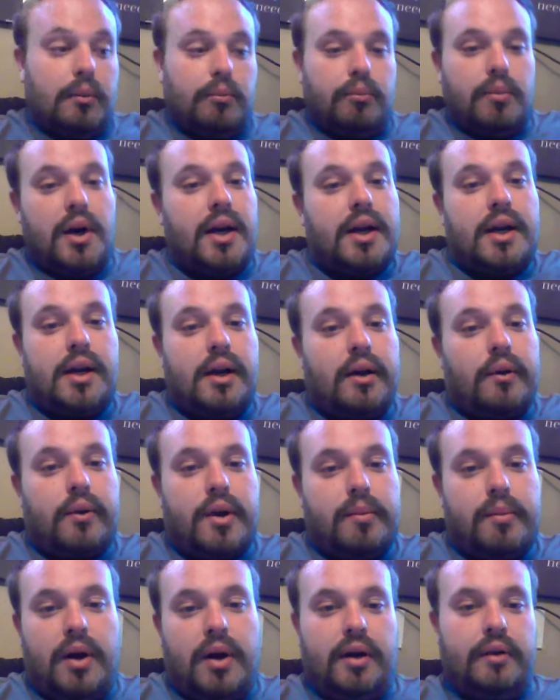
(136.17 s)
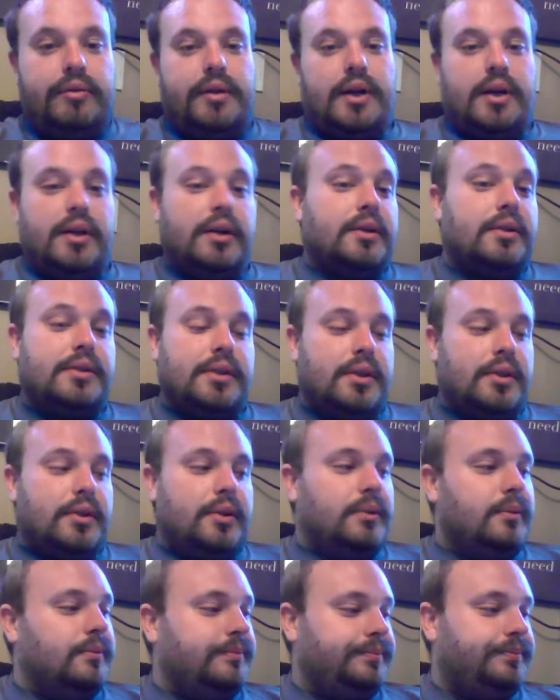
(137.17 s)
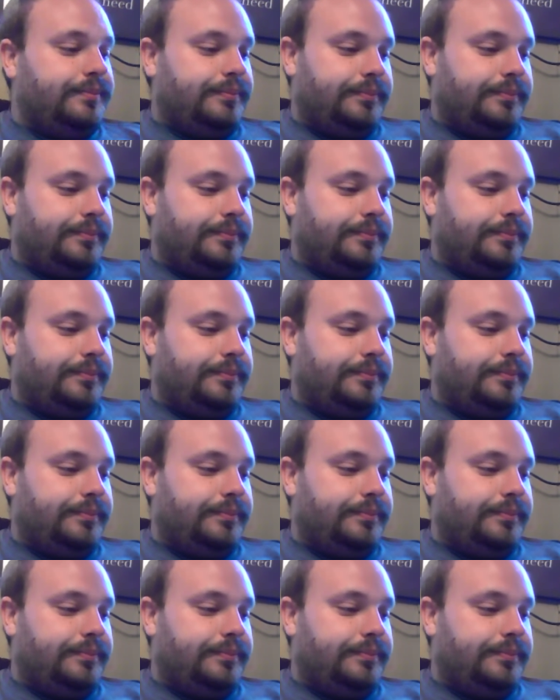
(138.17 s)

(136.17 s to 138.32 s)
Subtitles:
But it don't come off now, so...